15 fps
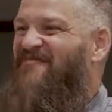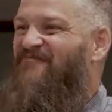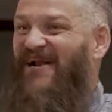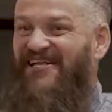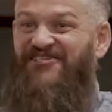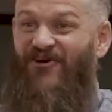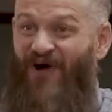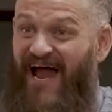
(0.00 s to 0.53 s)
But
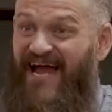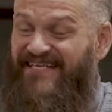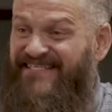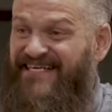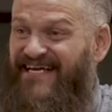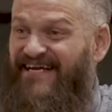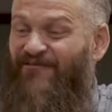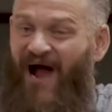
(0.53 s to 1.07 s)
it's
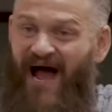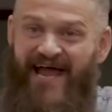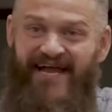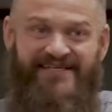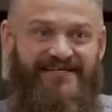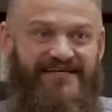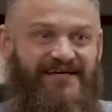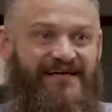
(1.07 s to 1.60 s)
crazy,
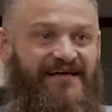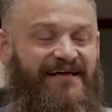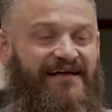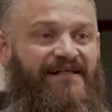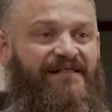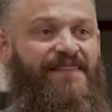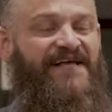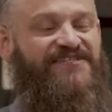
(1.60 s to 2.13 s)
right?
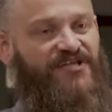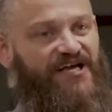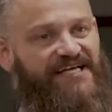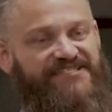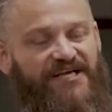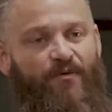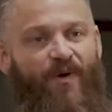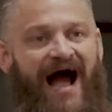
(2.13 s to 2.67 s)

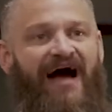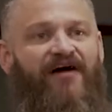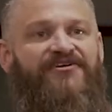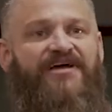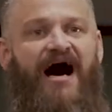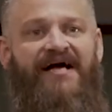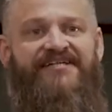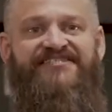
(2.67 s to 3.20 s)
It's a wild
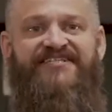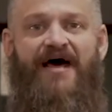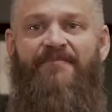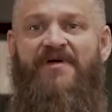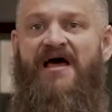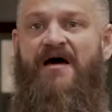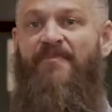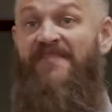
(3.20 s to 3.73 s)

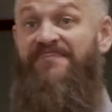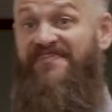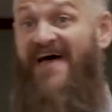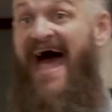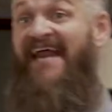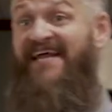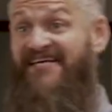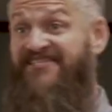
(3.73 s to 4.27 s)
concept. But
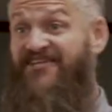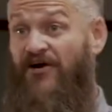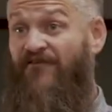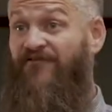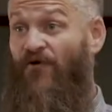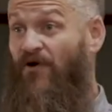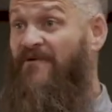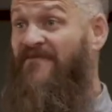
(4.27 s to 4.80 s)
that is their
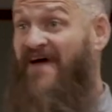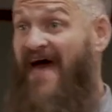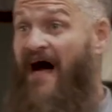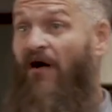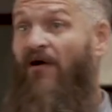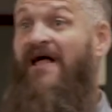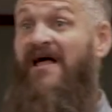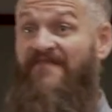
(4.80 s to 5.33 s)
form of
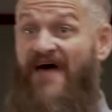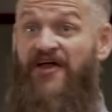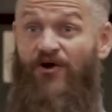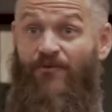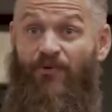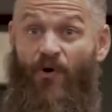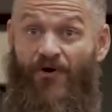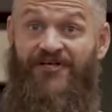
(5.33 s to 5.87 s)
hell, that you're
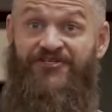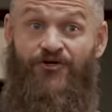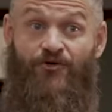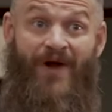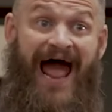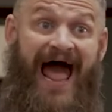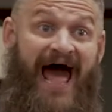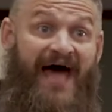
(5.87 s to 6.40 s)
born as a
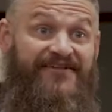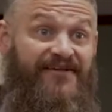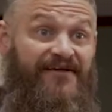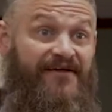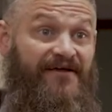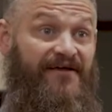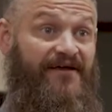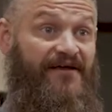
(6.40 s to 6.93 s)
rat.
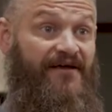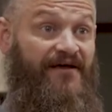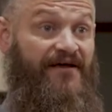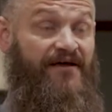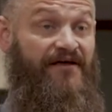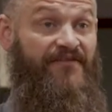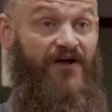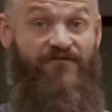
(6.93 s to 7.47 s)

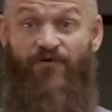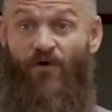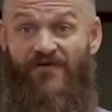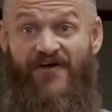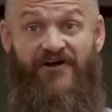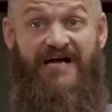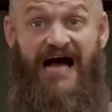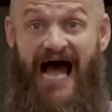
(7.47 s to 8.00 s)
Therefore,
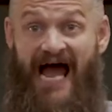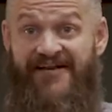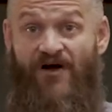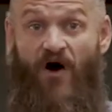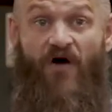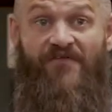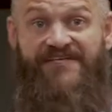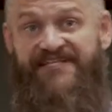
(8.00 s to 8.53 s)
they're kind to
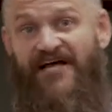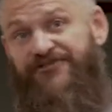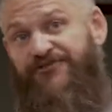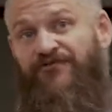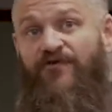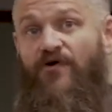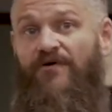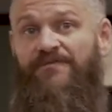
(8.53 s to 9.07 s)
all these lesser
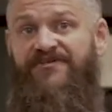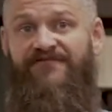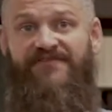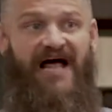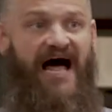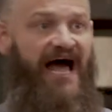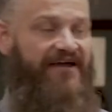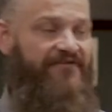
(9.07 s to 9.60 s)
forms of
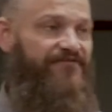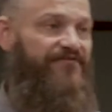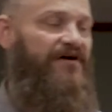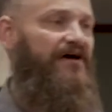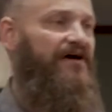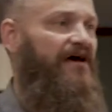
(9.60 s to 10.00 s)
life.